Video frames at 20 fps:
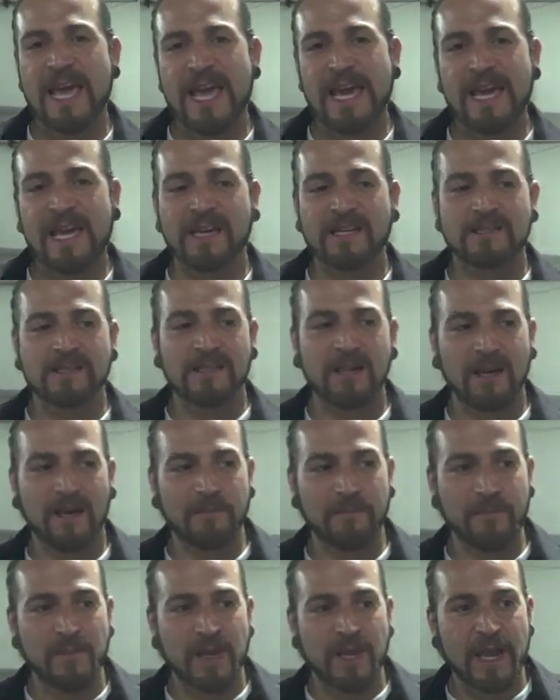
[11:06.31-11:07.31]
And,
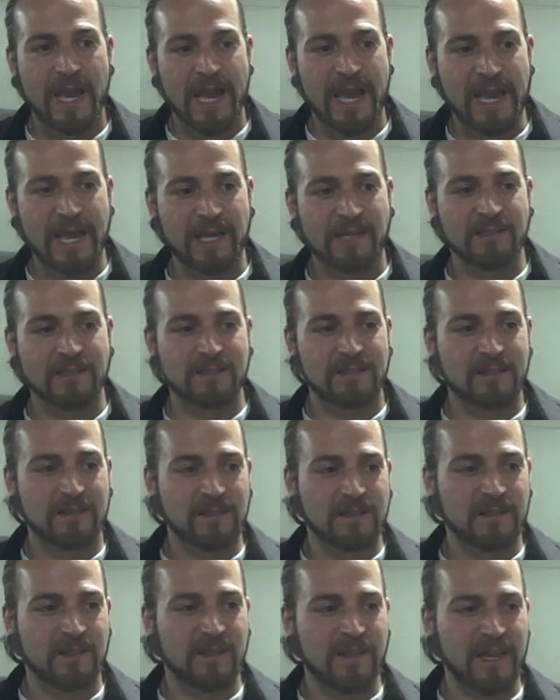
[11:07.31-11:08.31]
and
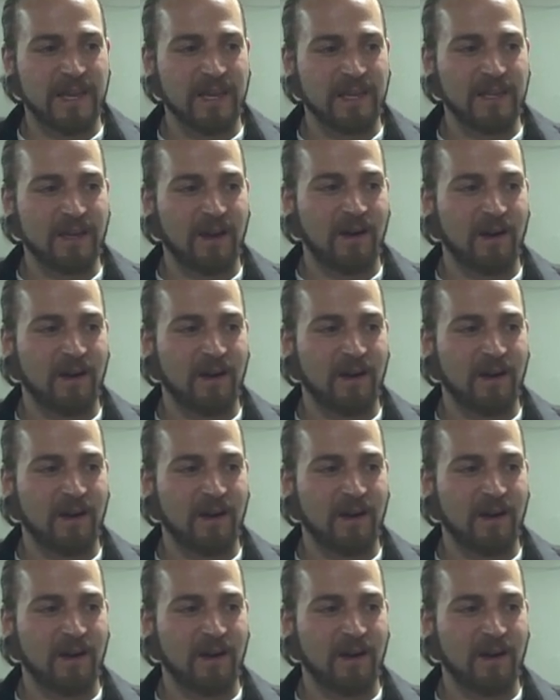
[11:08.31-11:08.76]
they